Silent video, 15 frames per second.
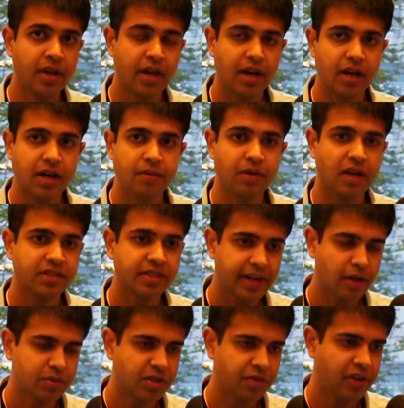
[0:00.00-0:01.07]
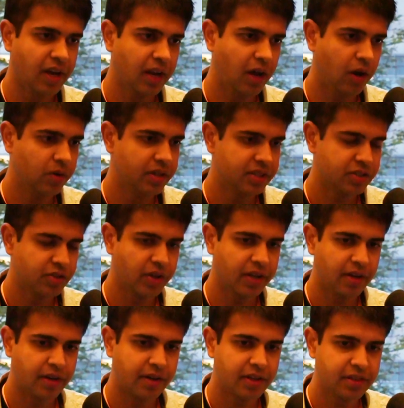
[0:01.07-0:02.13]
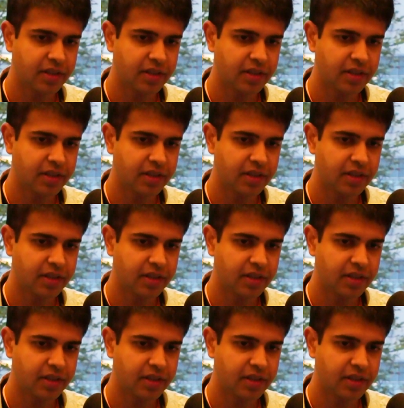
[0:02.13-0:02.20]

A second option we allow is you can run